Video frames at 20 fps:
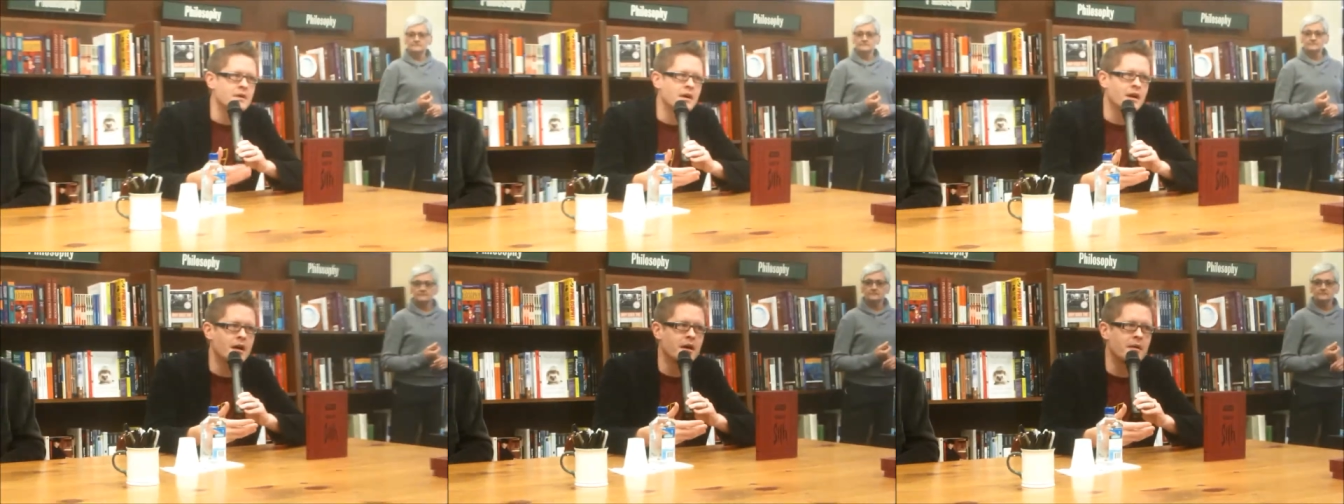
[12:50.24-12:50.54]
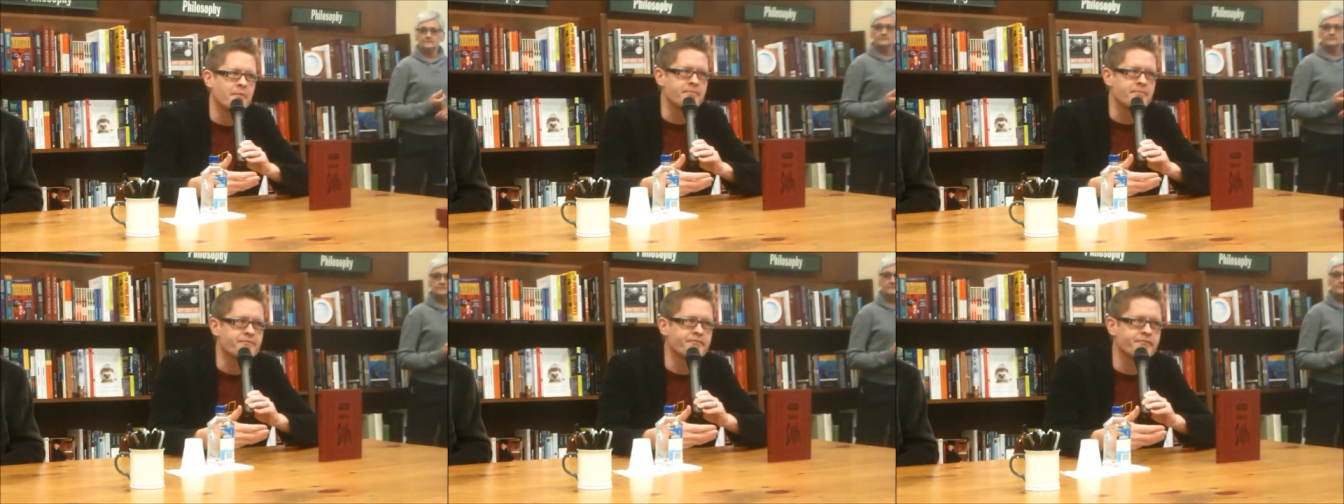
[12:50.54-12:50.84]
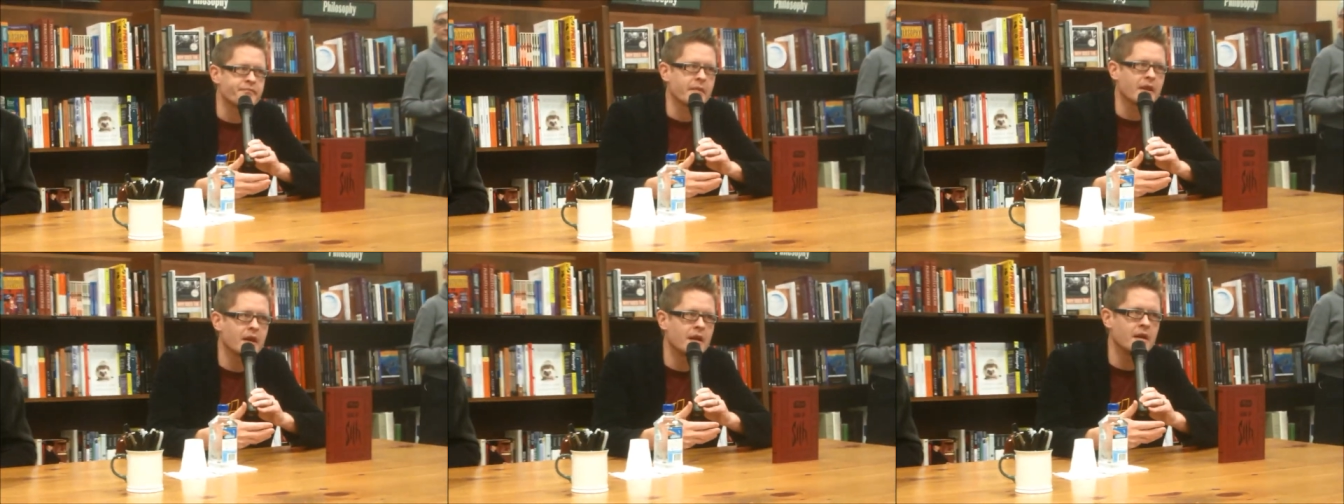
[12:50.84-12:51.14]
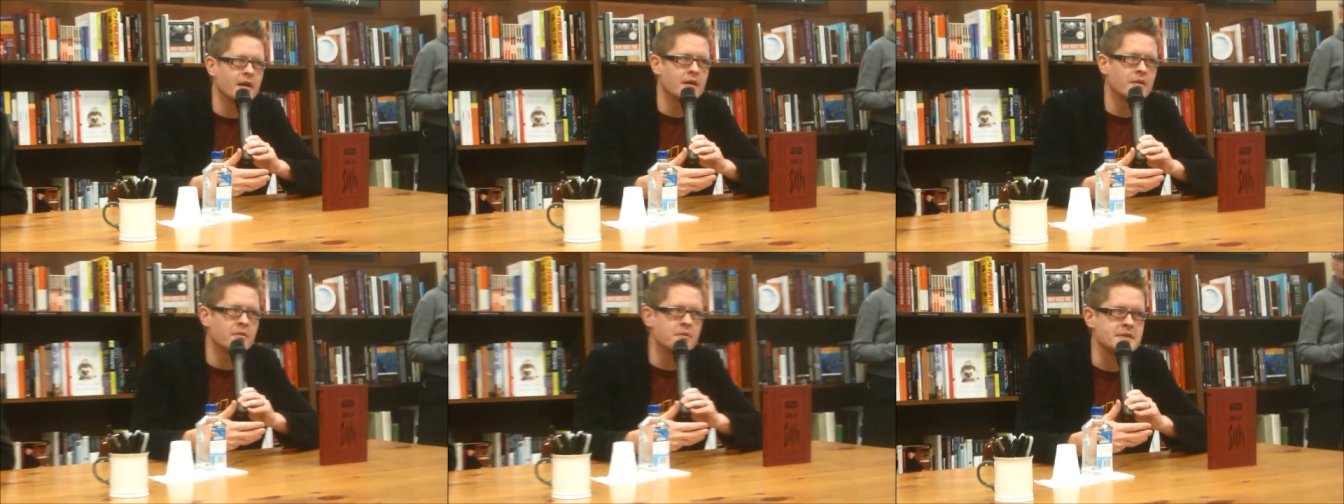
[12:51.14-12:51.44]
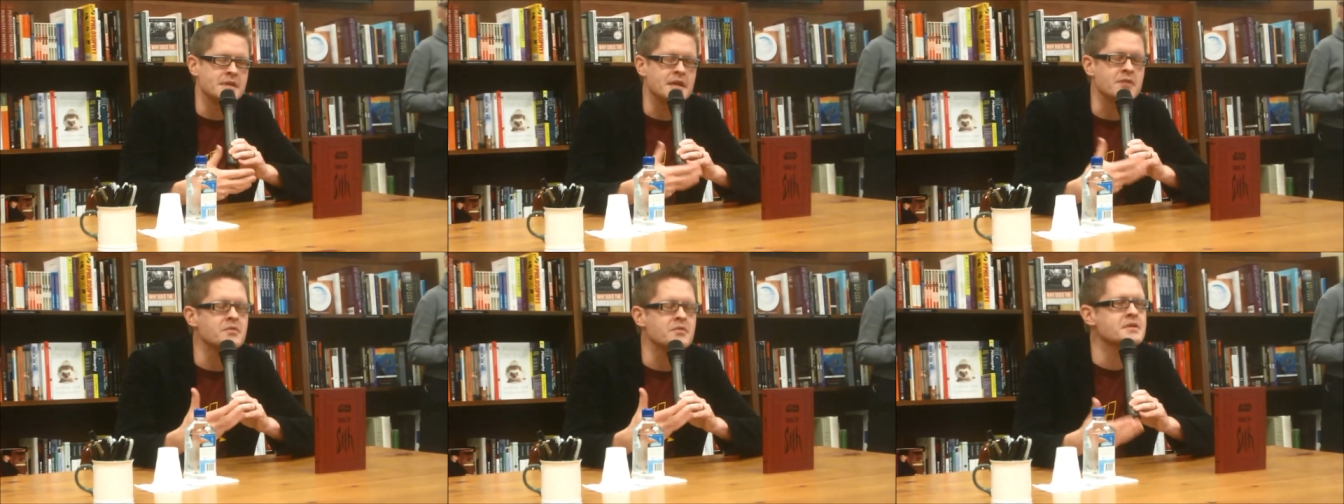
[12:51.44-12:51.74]
um, it
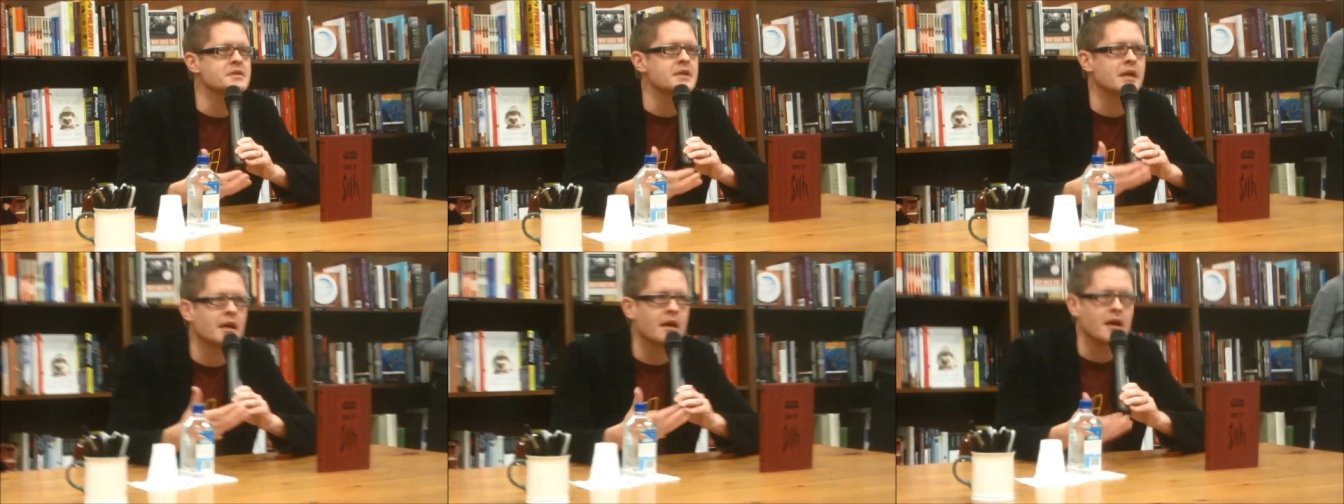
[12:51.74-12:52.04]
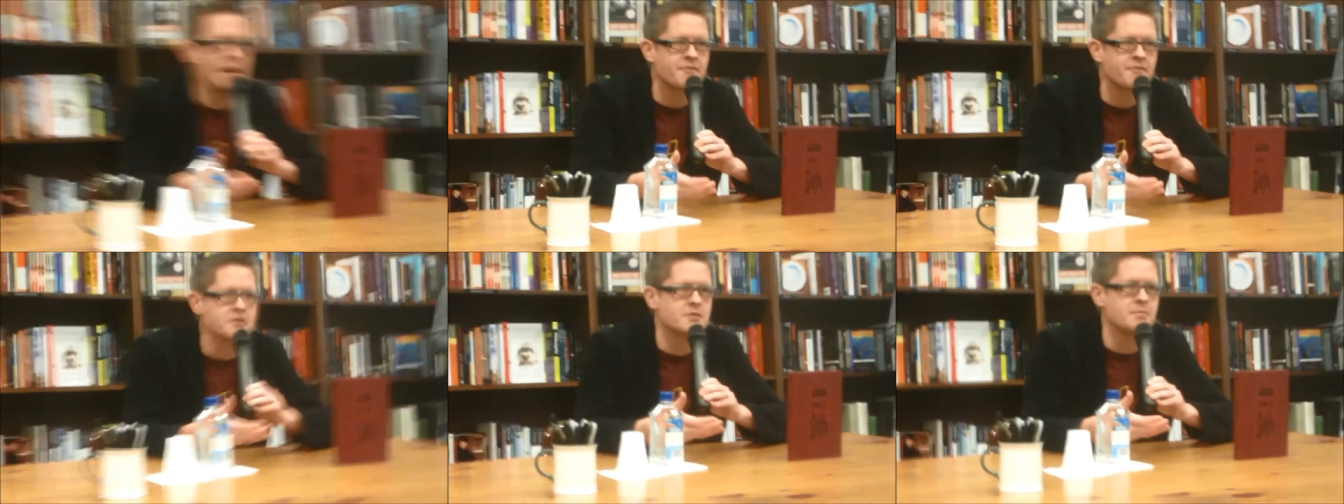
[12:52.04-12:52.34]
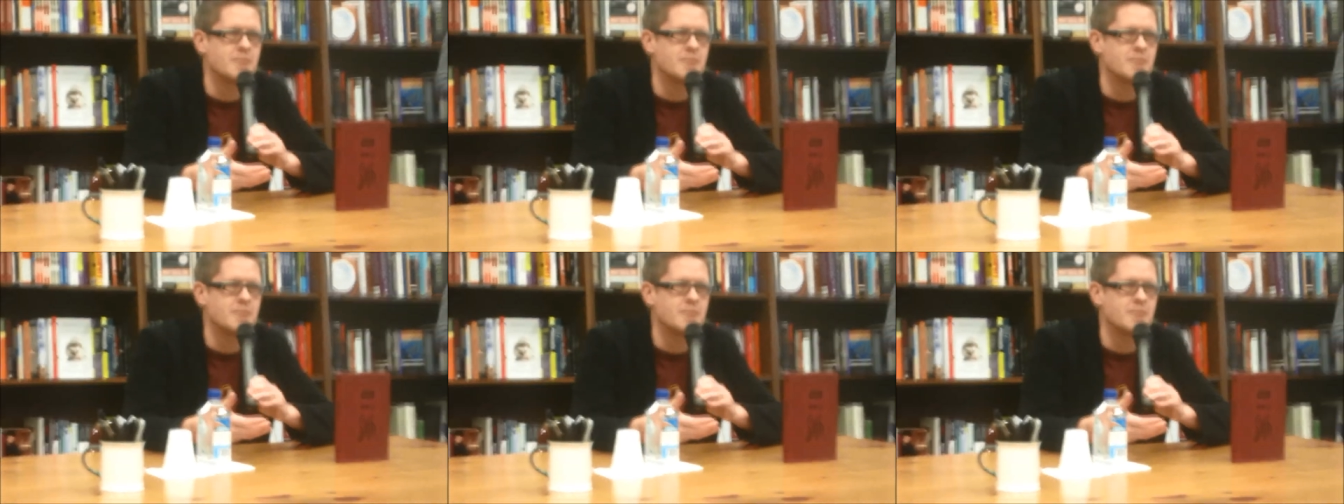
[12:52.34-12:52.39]
was interesting enough to